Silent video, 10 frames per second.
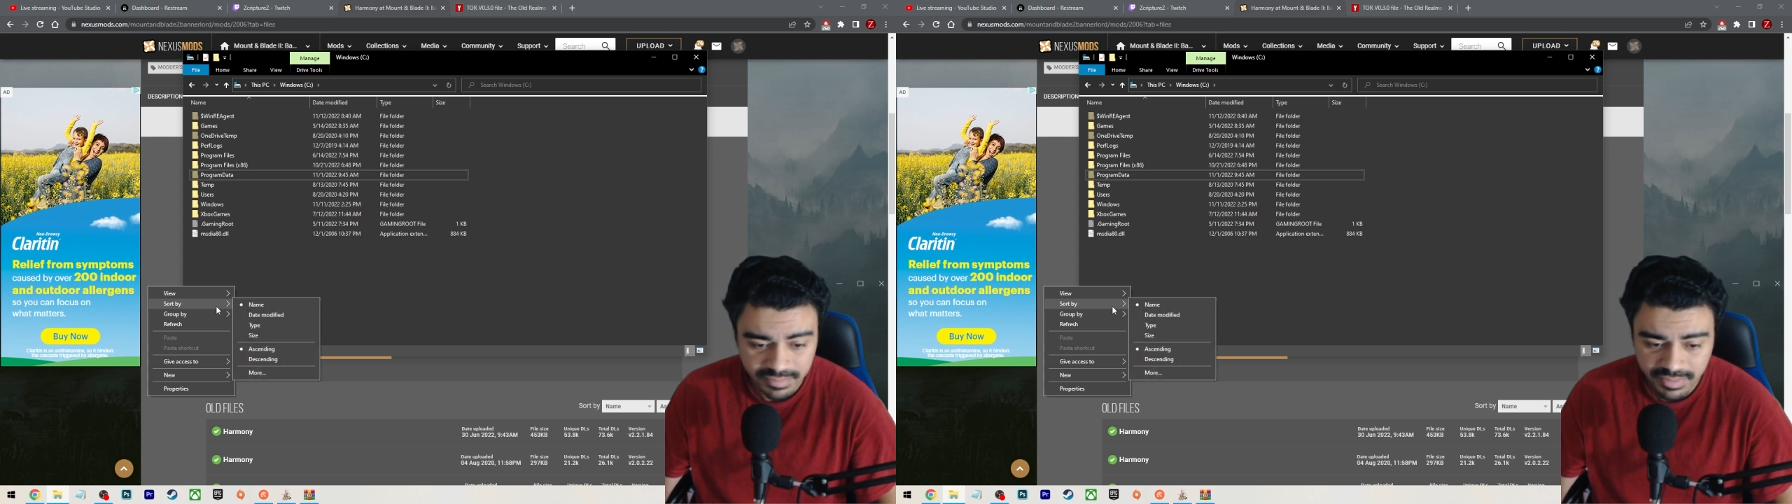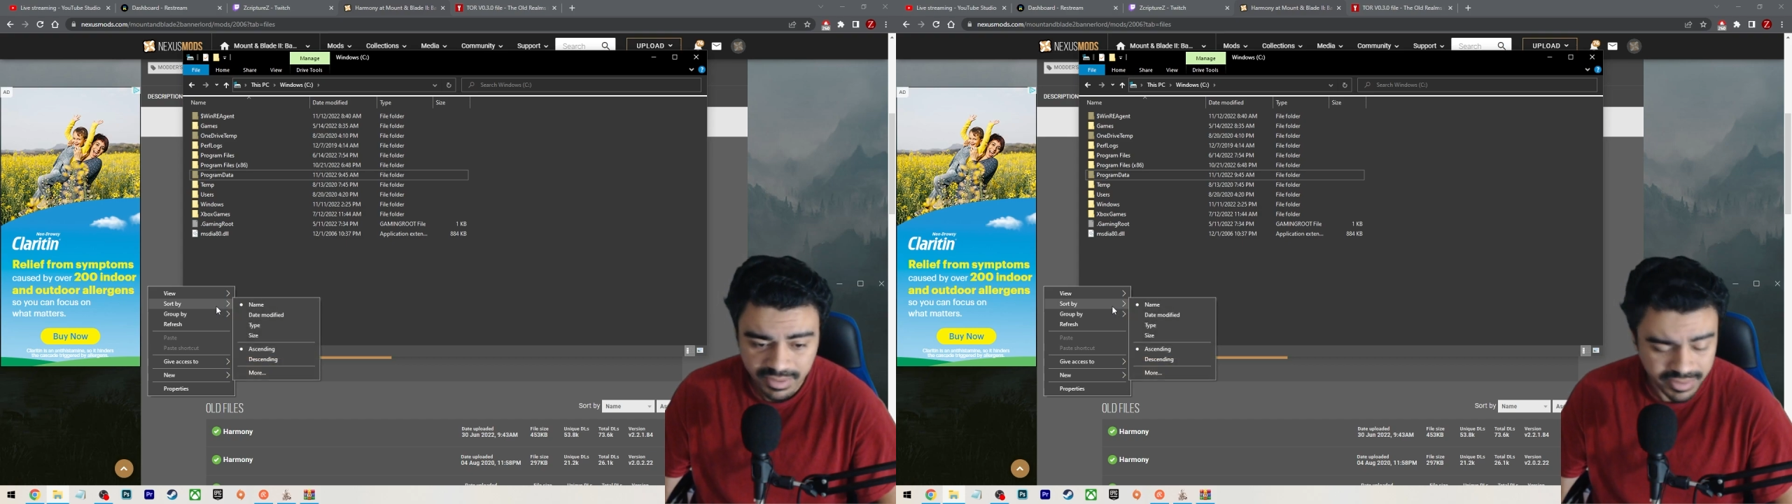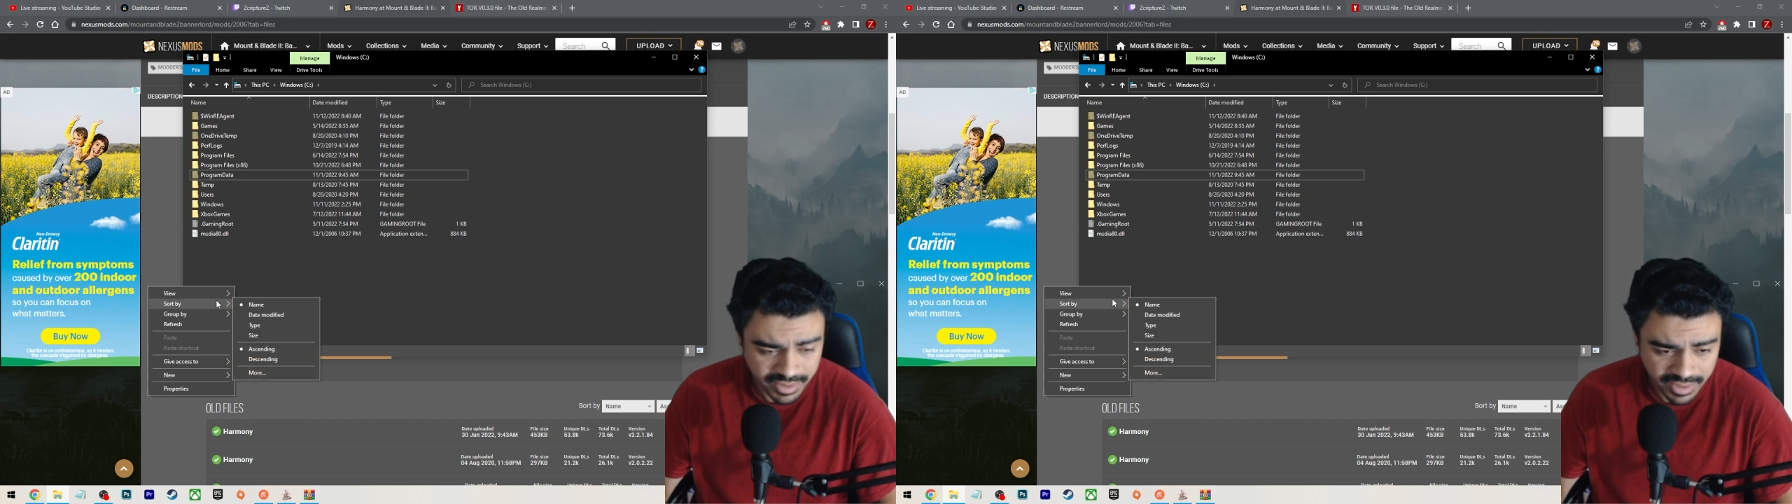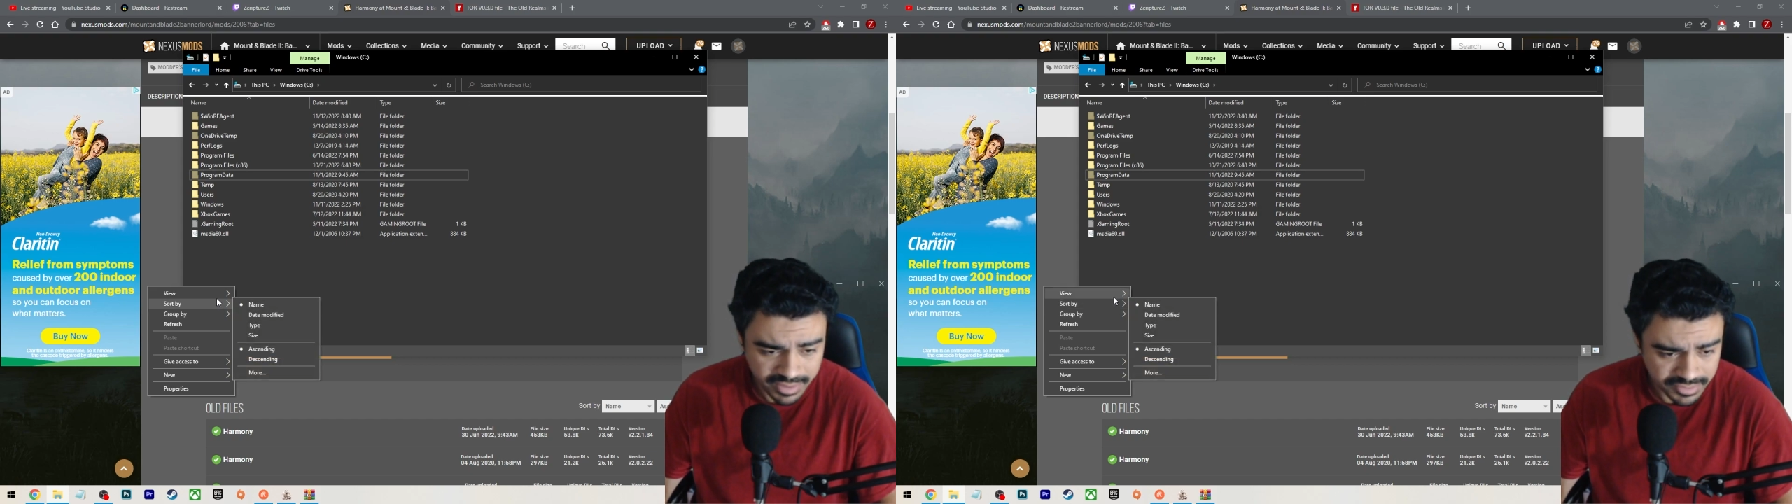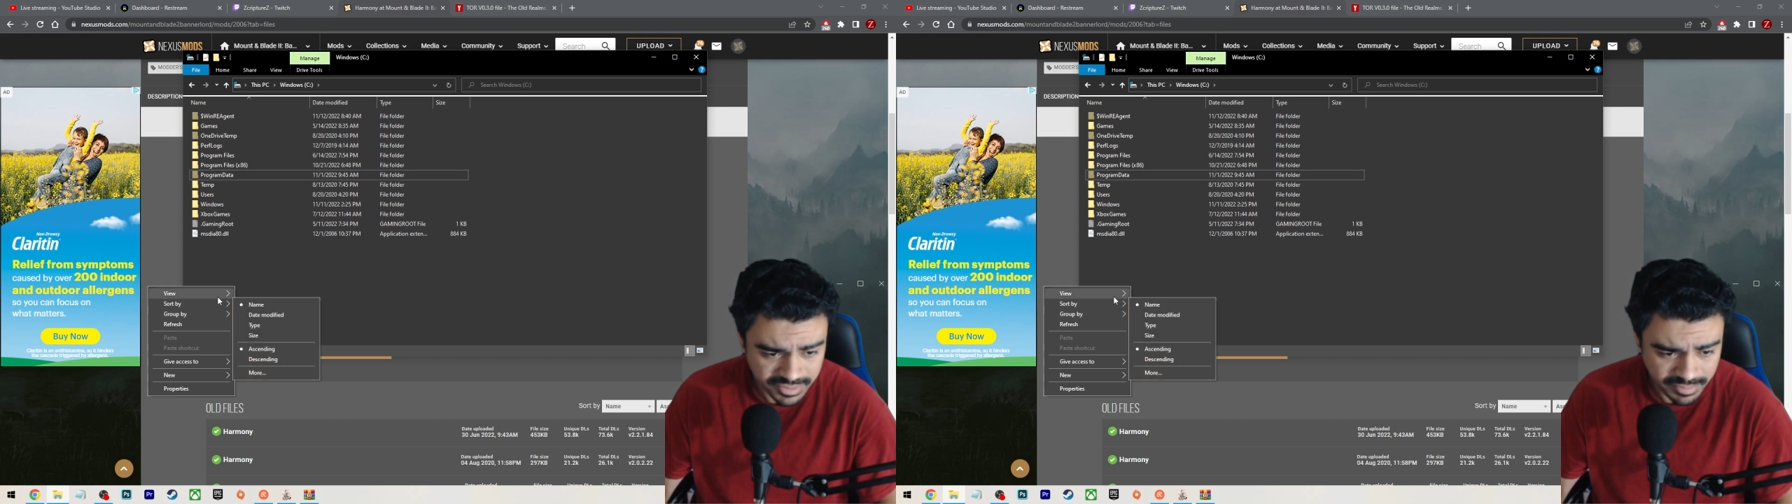probably a
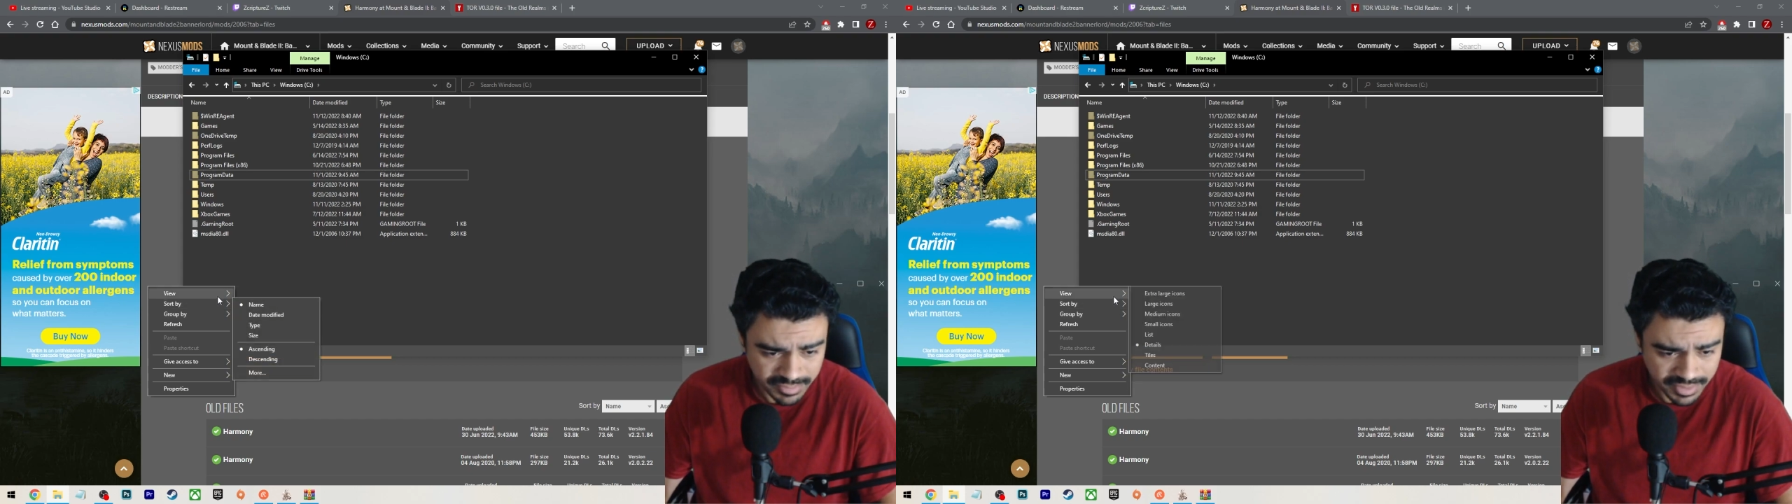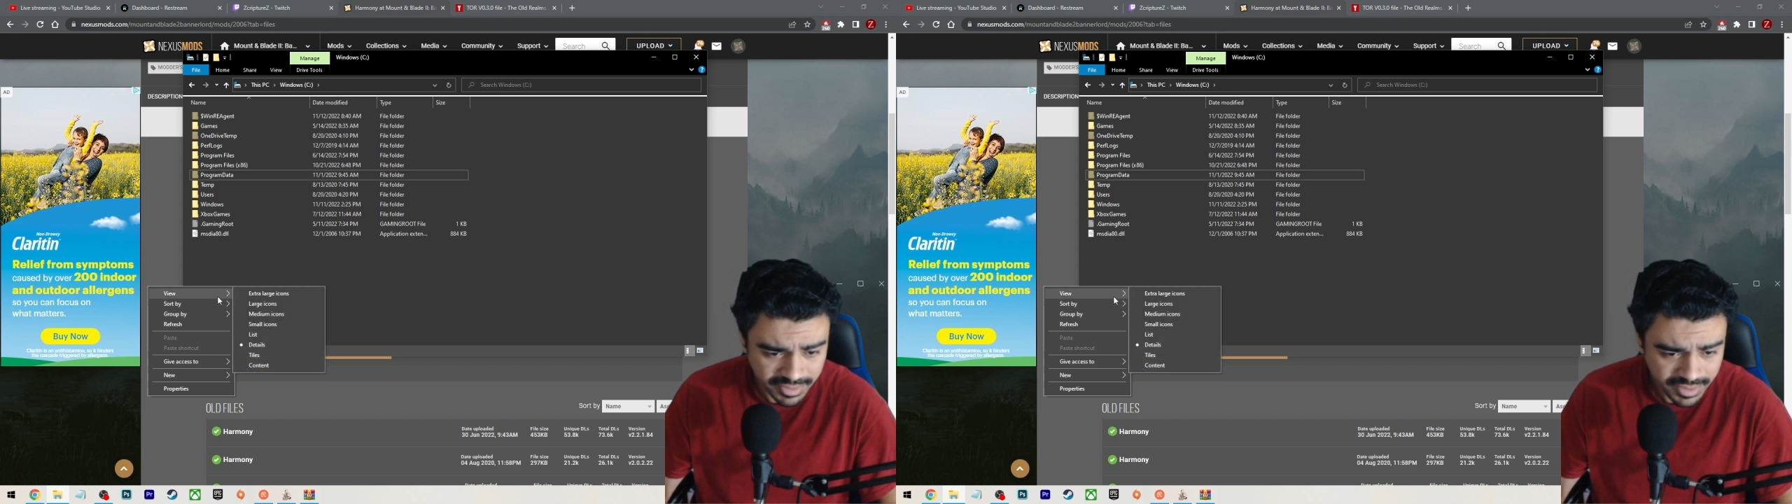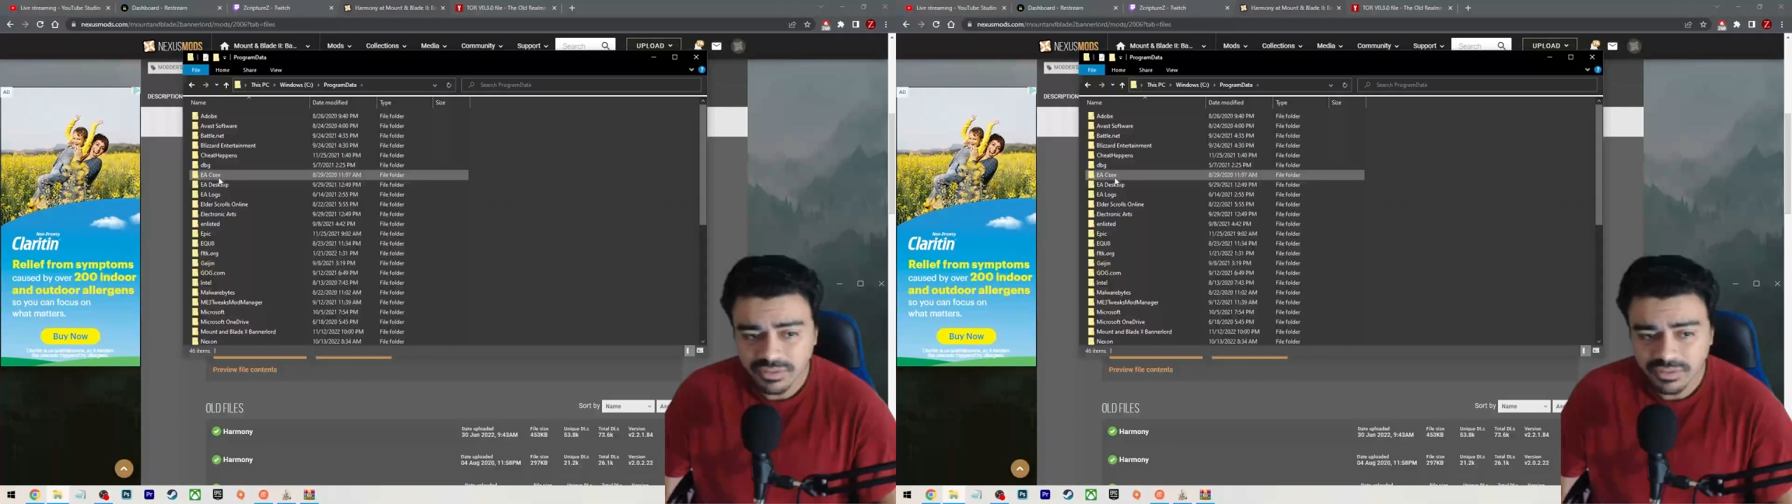guide or something.